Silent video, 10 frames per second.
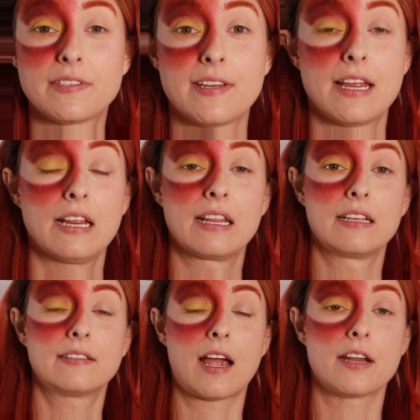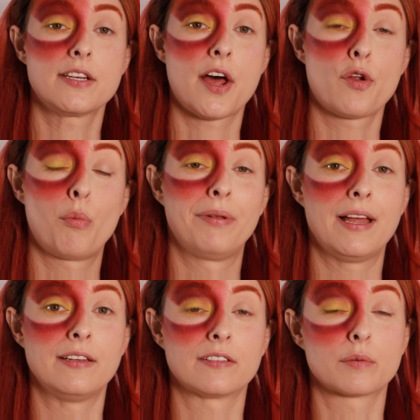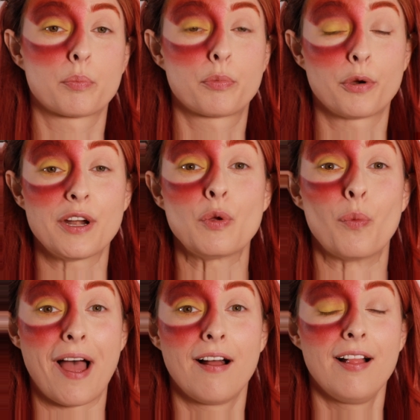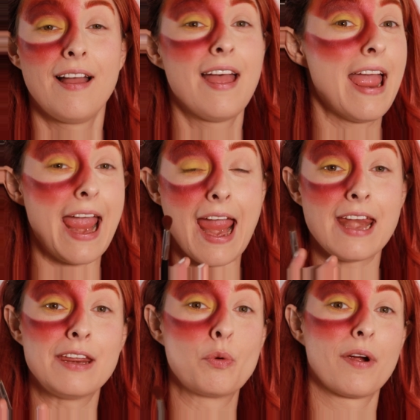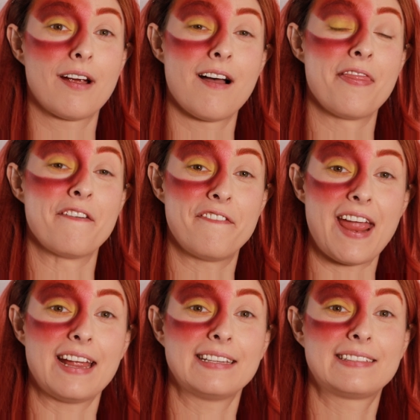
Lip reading: say this eyeshadow blends pretty well anywhere on the face.